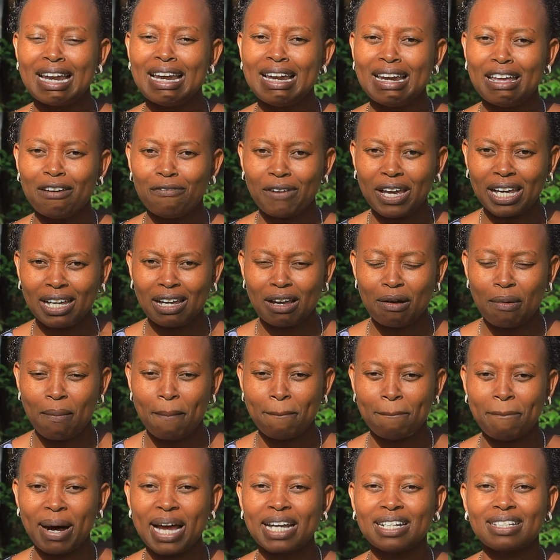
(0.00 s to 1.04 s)
living
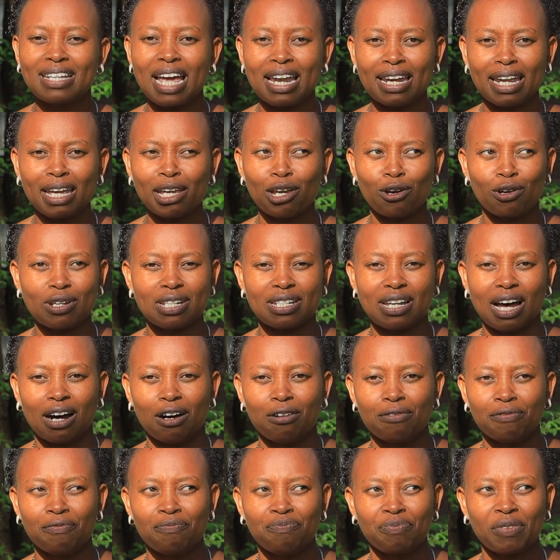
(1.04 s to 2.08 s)
by telling
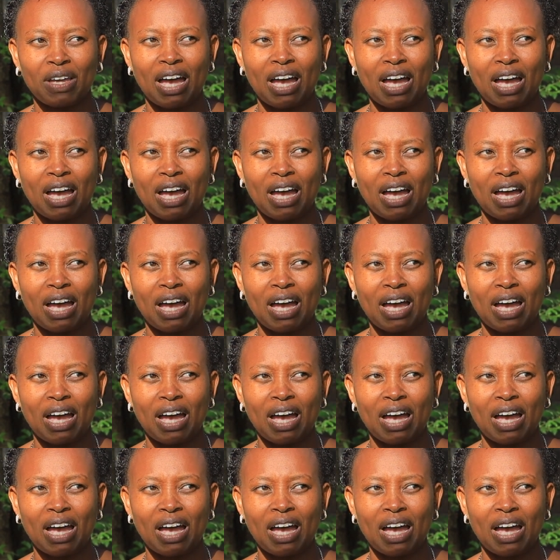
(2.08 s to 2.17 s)
yourself,